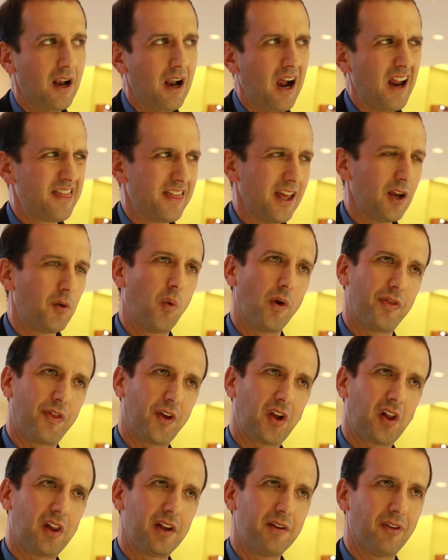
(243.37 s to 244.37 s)
I think what the
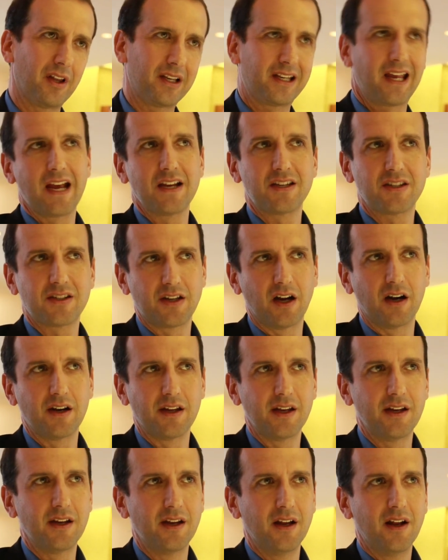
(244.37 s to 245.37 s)
Cleveland case
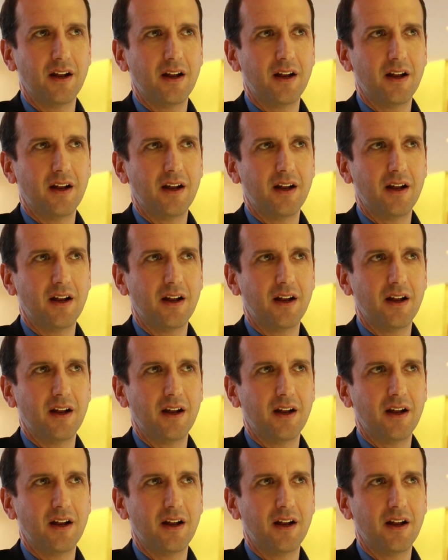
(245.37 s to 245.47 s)
study